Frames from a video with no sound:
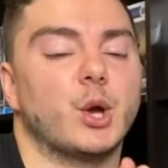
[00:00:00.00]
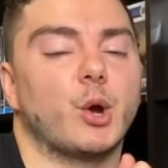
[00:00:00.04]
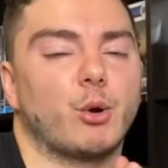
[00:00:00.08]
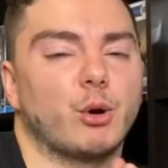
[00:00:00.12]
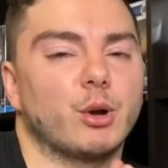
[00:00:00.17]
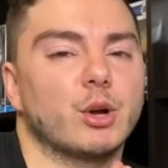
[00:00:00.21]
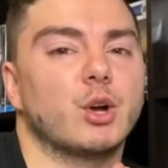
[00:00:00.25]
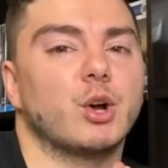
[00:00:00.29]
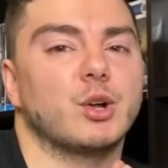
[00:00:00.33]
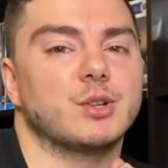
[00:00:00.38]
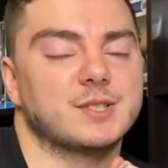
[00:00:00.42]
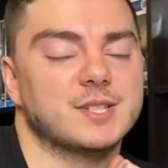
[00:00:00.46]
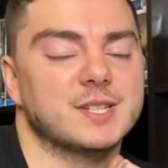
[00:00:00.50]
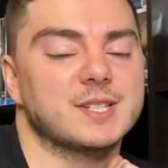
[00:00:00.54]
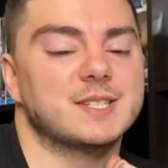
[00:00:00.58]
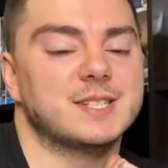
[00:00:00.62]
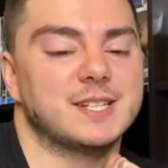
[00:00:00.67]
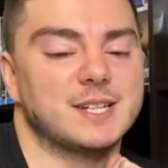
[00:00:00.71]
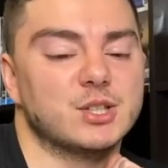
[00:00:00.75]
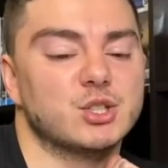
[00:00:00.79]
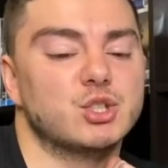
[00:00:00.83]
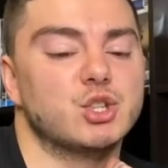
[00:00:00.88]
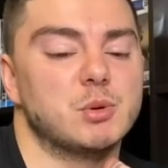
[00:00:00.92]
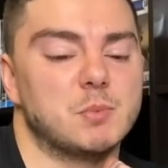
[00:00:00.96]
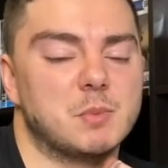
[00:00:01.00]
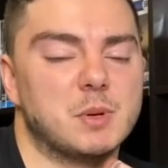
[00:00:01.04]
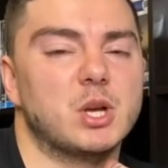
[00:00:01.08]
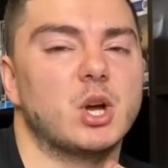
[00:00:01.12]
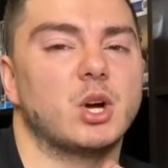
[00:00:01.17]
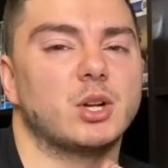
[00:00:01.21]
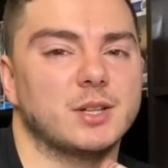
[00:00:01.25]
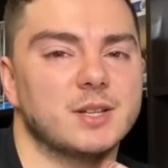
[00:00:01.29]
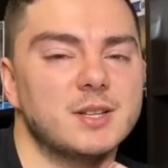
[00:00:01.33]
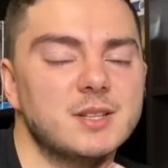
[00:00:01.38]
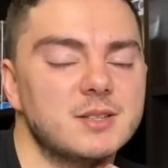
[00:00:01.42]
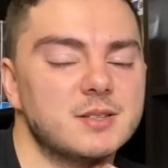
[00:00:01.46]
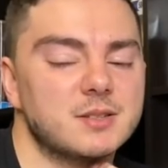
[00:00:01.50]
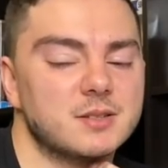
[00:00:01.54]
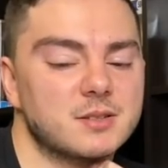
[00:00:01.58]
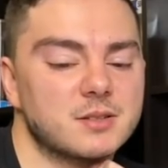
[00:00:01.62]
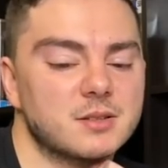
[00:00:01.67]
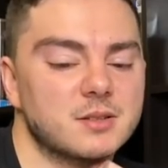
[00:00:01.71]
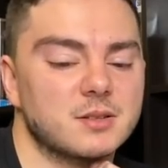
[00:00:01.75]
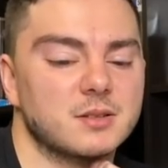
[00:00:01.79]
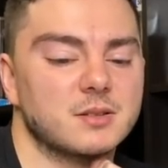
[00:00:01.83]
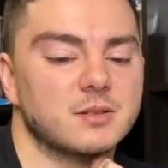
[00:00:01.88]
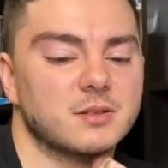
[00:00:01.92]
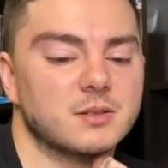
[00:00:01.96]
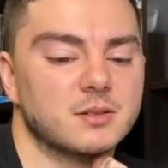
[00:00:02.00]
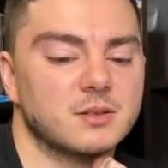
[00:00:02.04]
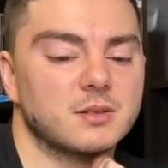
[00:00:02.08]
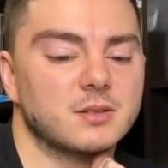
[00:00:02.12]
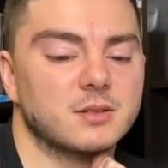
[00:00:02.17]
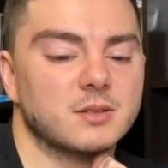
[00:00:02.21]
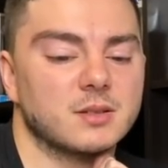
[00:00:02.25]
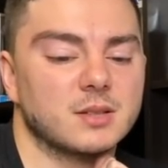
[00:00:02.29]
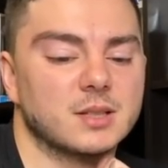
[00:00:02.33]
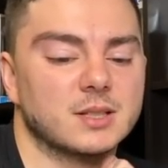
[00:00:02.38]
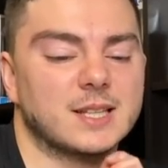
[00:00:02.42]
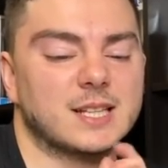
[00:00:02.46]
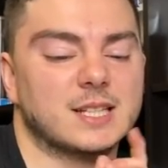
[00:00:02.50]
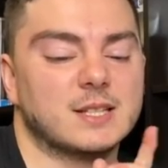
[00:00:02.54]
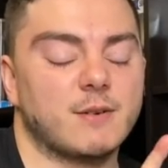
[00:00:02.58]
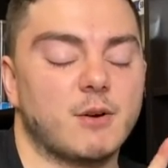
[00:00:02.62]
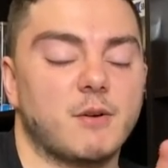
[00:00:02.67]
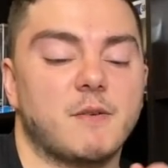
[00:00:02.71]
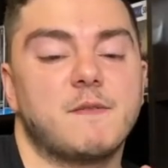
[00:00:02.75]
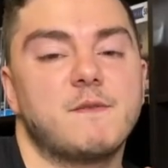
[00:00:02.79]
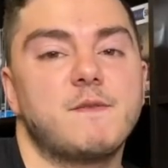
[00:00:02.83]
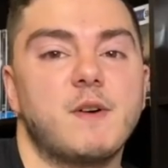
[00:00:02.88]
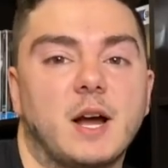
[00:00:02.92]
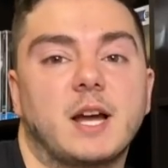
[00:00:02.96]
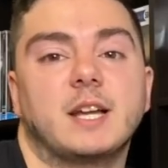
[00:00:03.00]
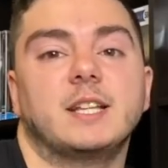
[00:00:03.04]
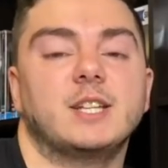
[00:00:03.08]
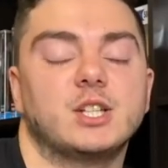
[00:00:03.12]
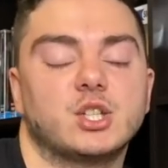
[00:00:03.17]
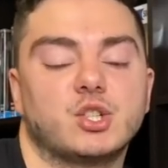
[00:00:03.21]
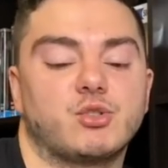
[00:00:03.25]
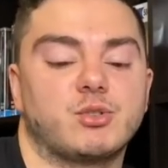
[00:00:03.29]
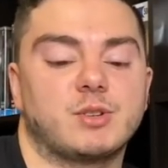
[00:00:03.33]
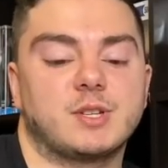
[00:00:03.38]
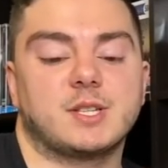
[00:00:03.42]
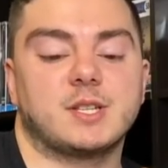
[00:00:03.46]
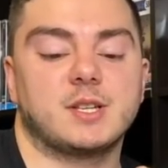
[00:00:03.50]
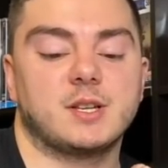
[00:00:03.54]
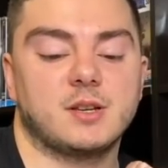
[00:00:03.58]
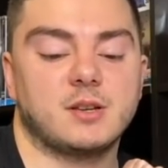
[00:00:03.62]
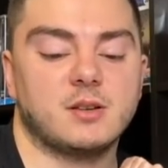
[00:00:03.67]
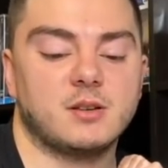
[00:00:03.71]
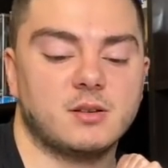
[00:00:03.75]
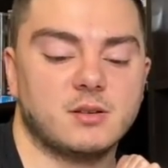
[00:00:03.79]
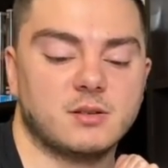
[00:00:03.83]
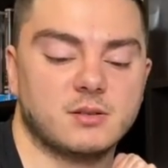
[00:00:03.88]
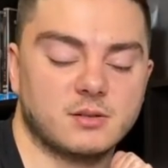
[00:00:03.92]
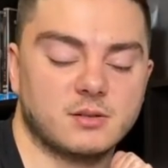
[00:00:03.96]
her and Konstantin, to be honest. That's very fucking interesting.